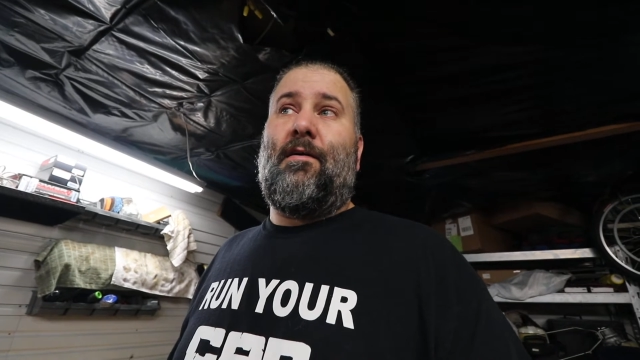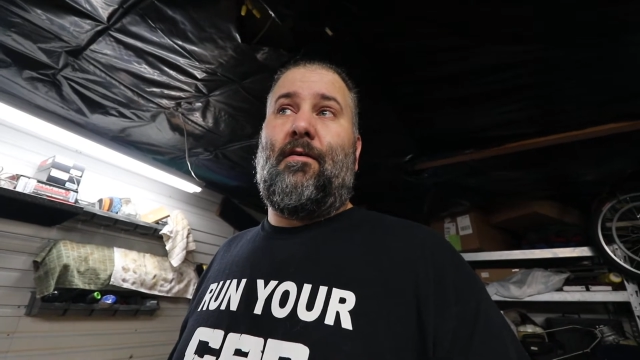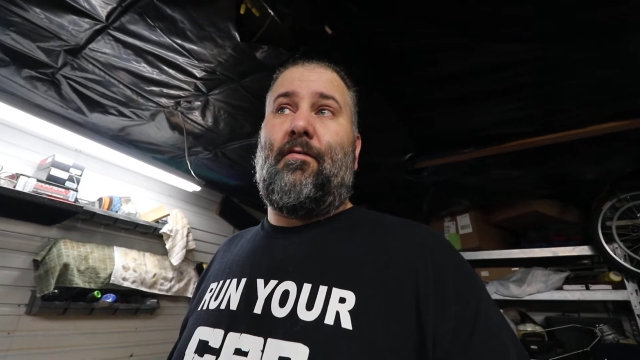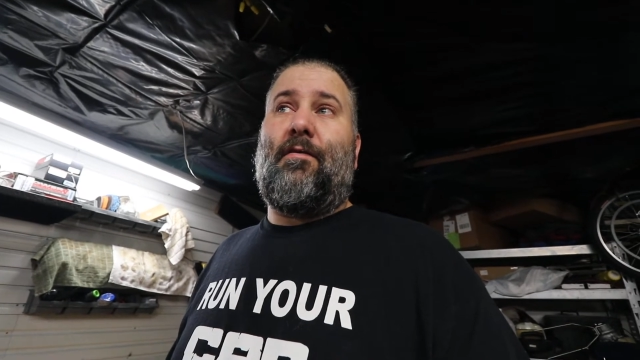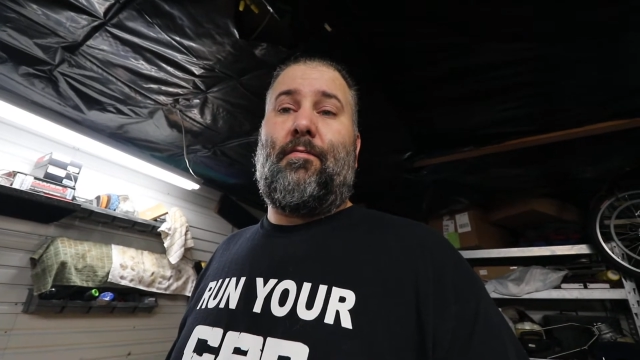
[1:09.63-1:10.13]

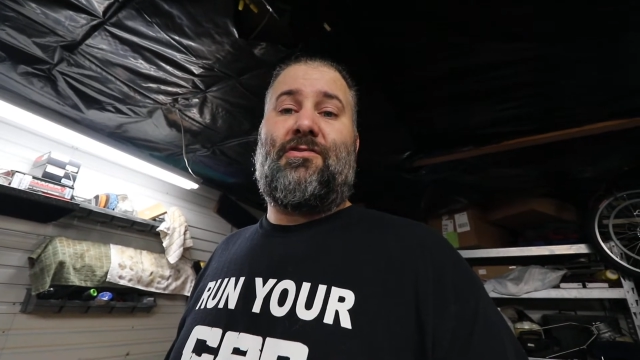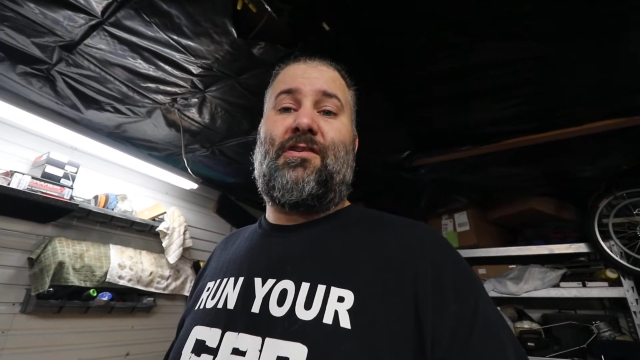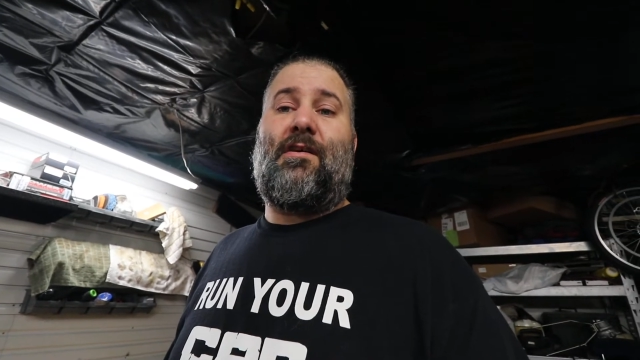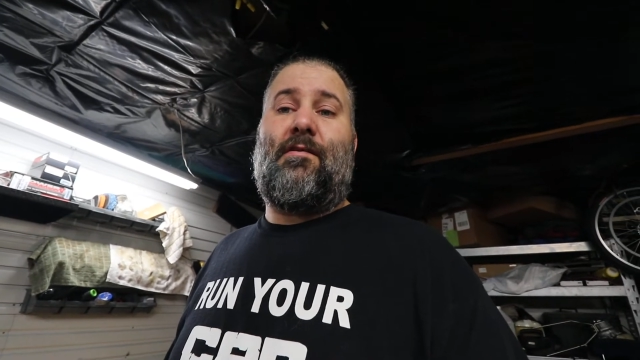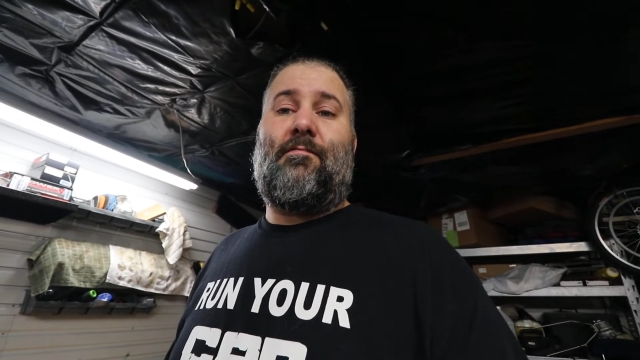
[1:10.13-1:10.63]
knowing the
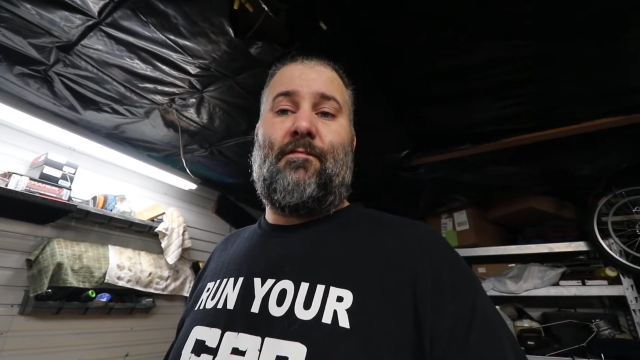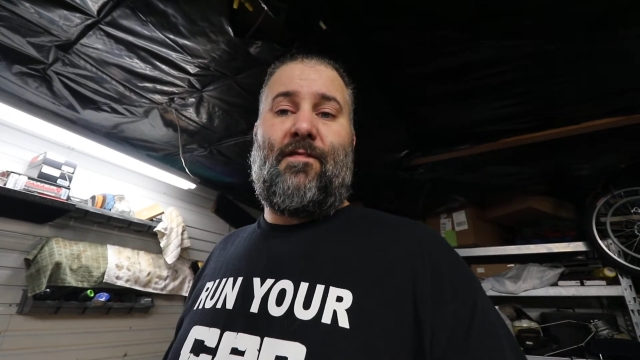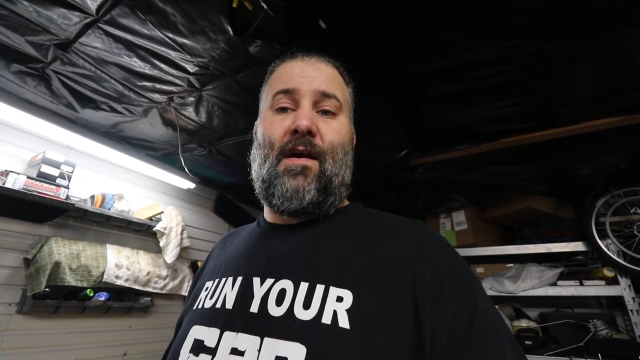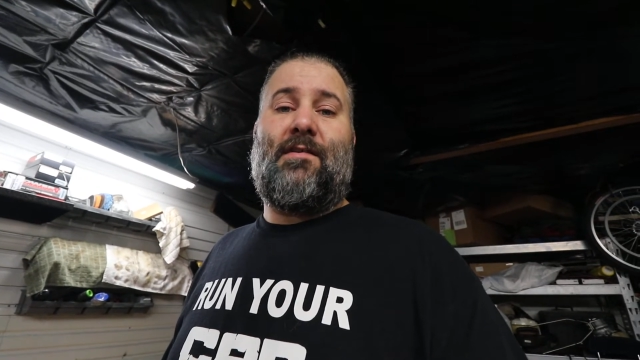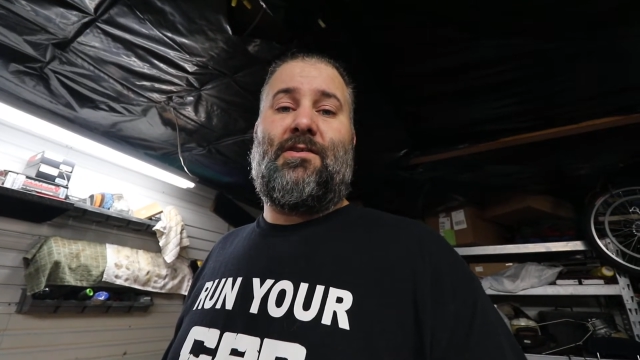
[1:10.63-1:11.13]
machine,
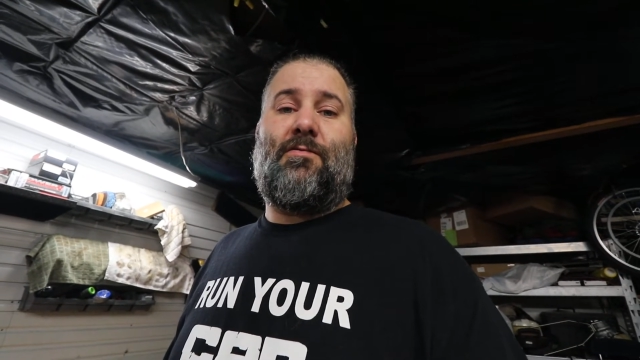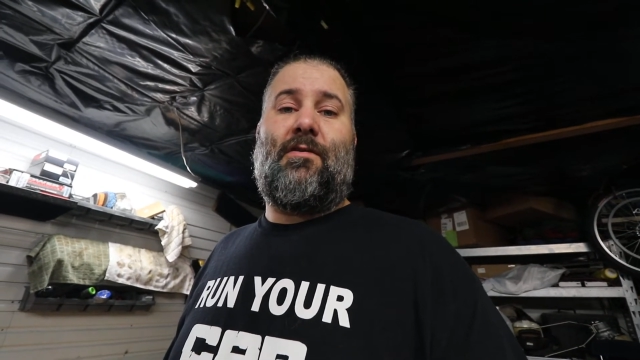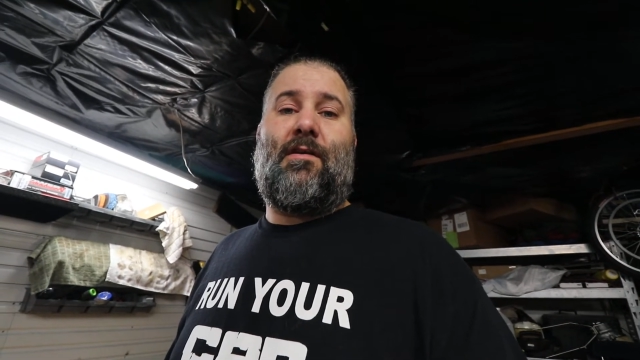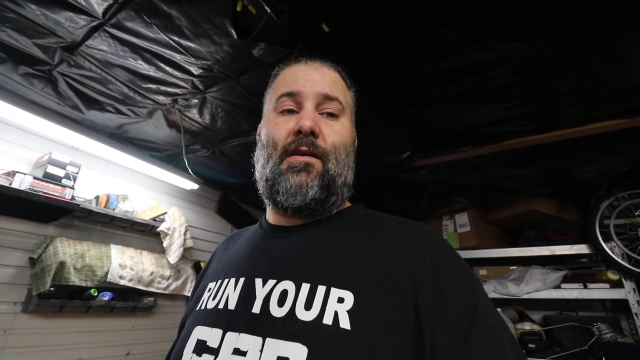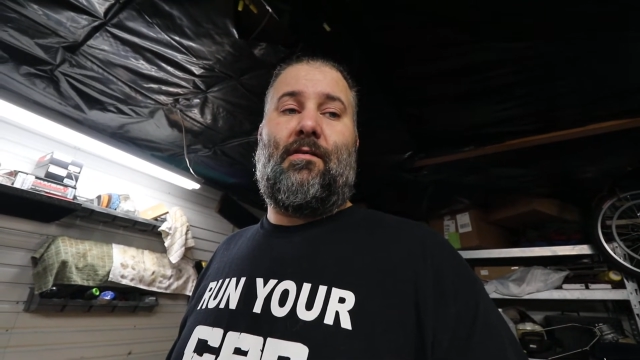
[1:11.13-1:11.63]

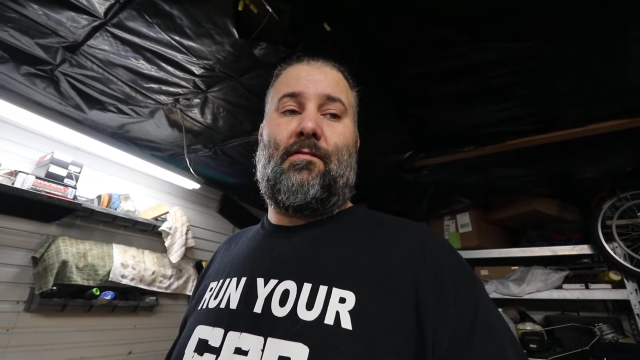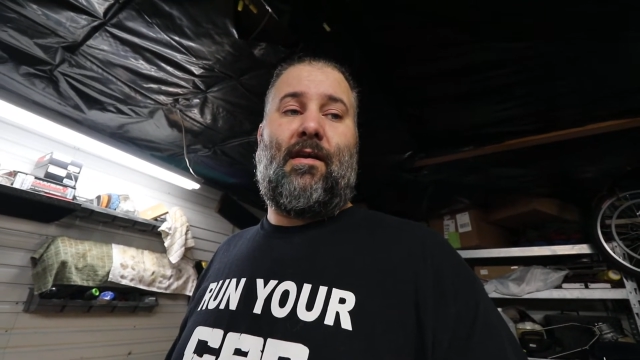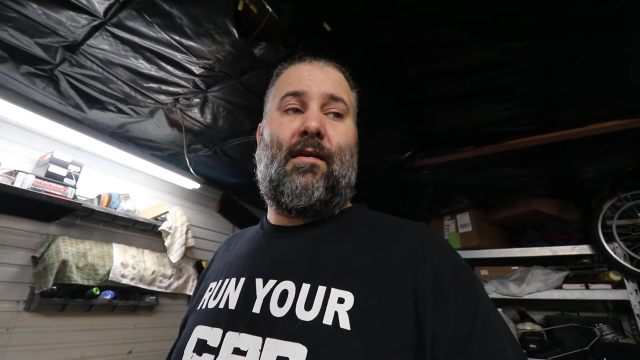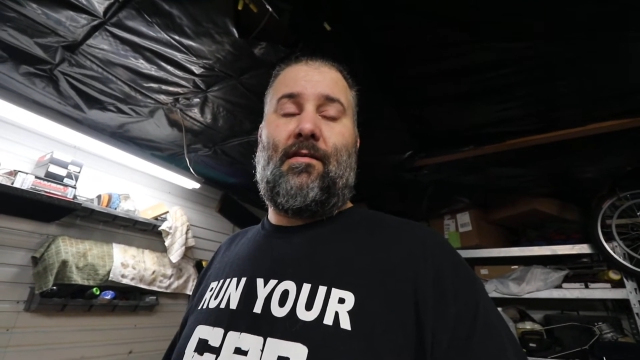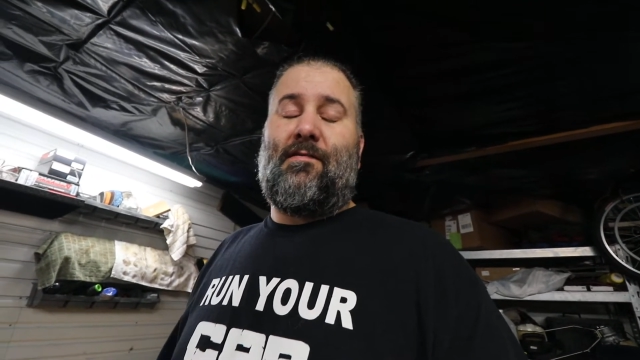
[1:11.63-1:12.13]
fine-tuning it, and
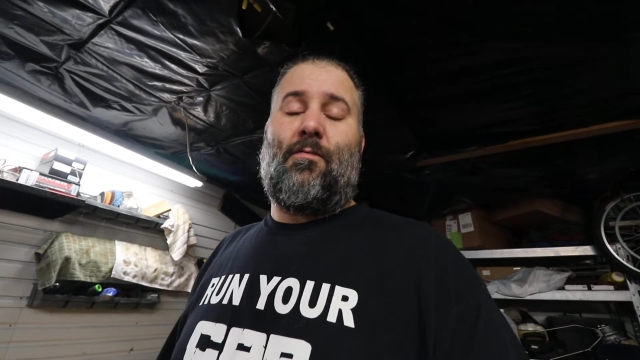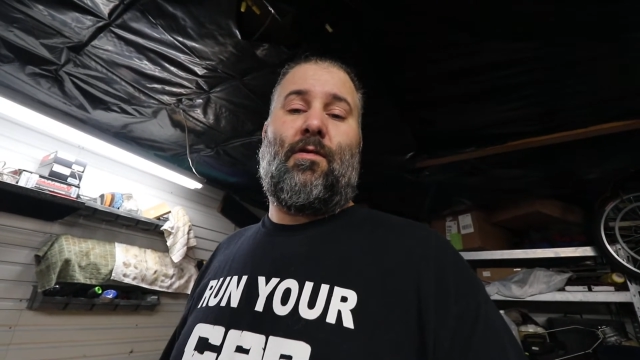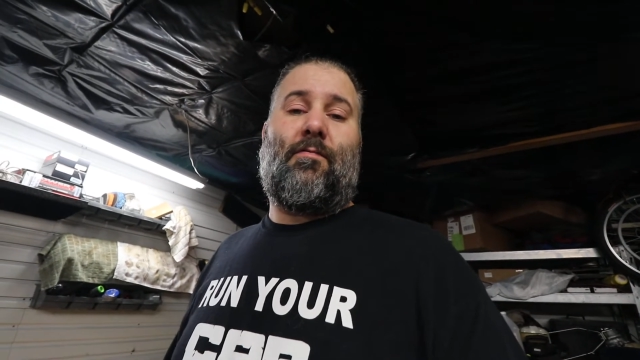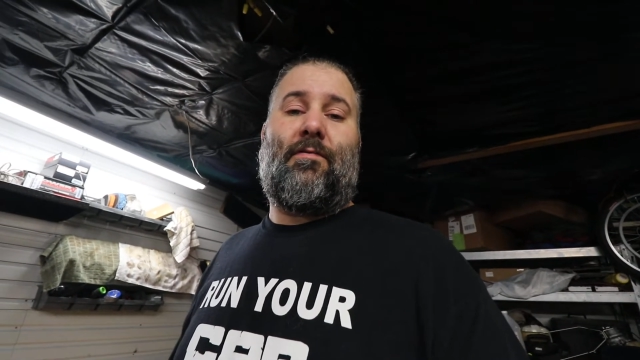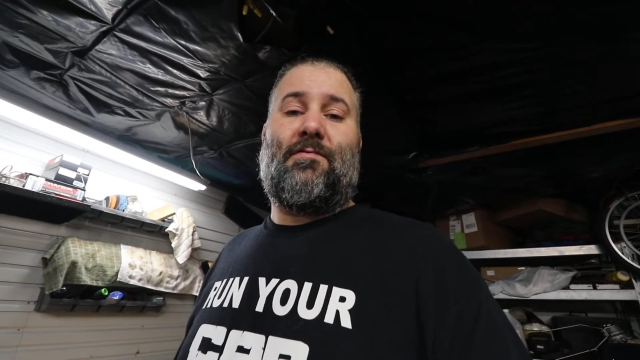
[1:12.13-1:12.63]
getting it to
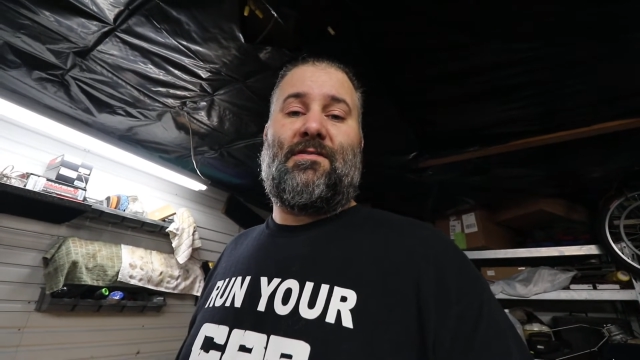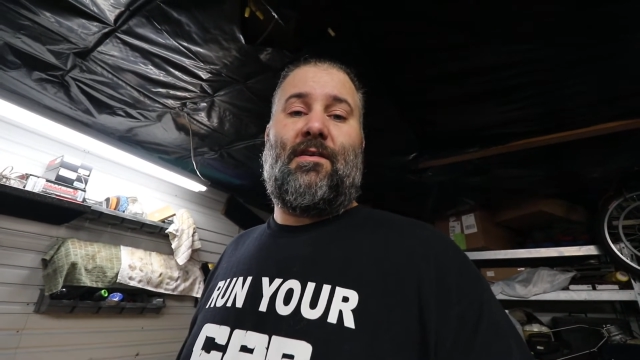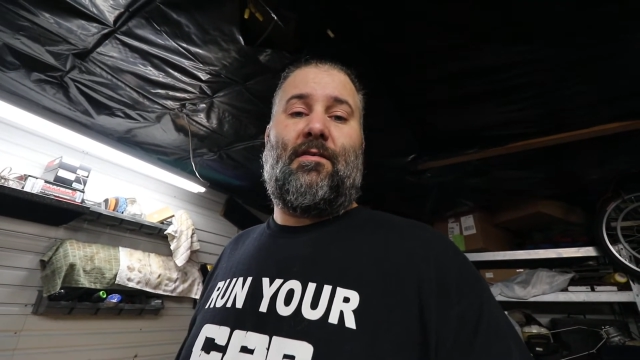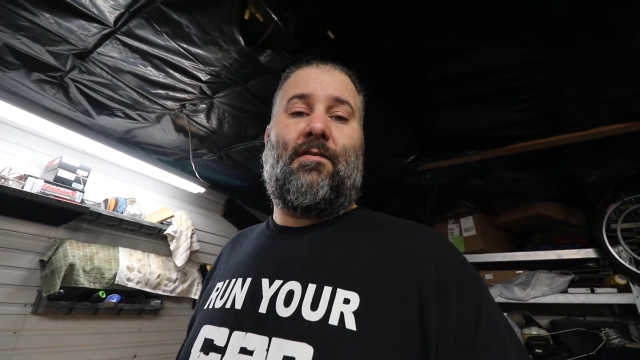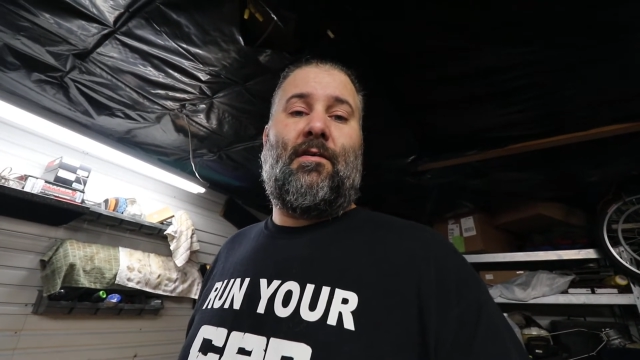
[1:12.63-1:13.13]
work with your
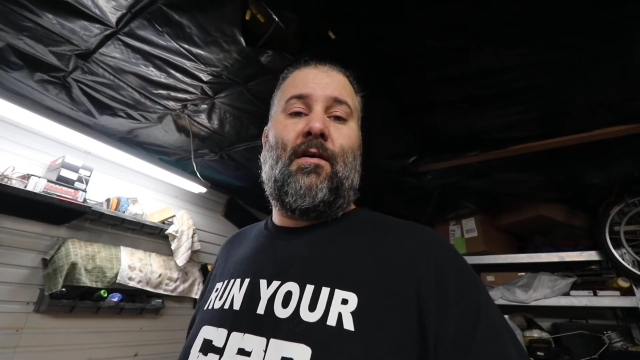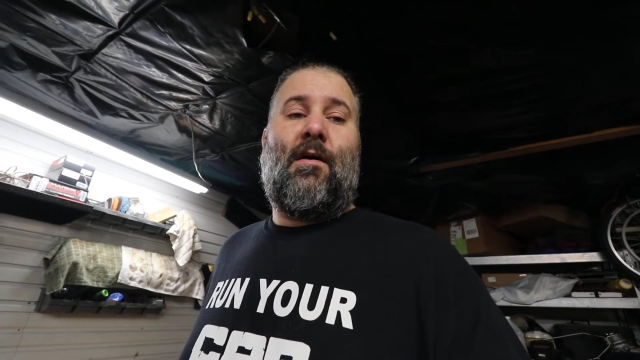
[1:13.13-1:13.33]
steel.